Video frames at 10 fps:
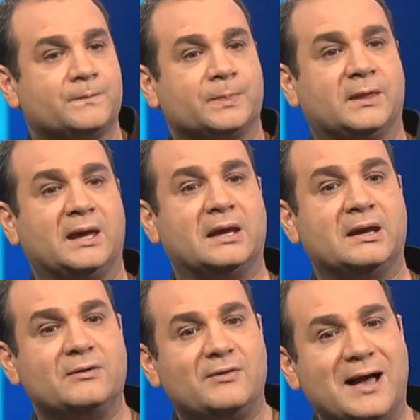Mm.
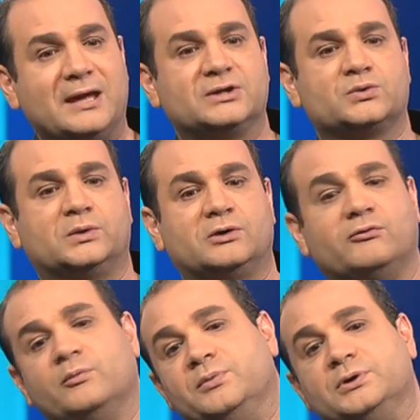And that is one of
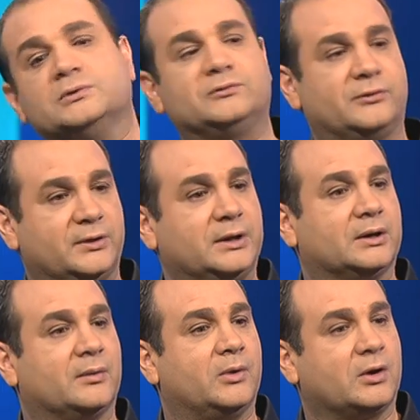the beautiful things
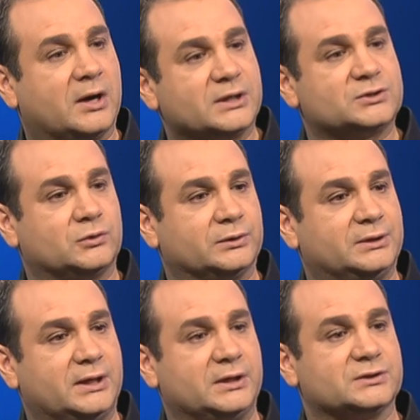about God's Holy
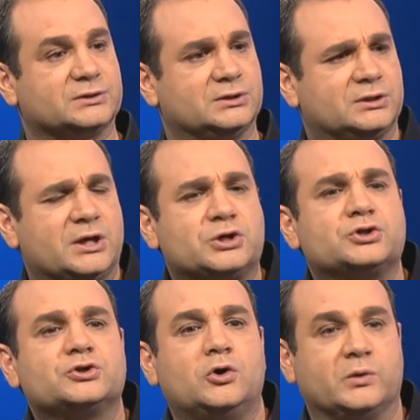Days. Mm. They
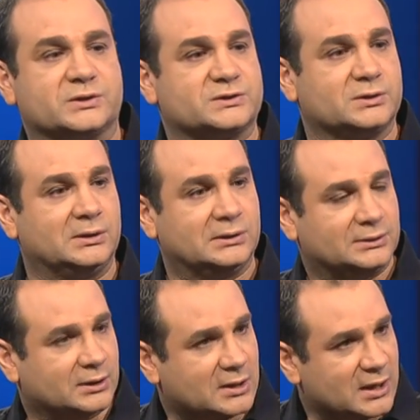show us
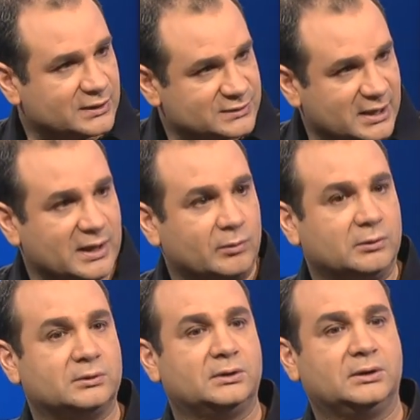that God is
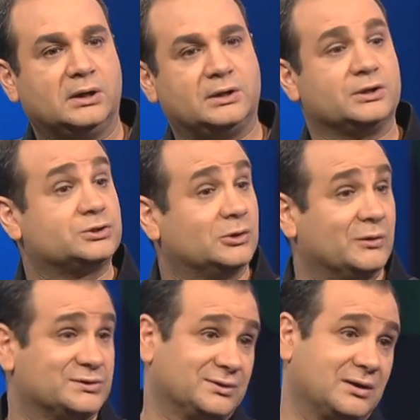able, and they show
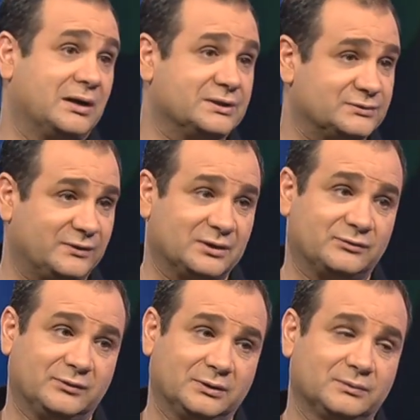us that God is faithful.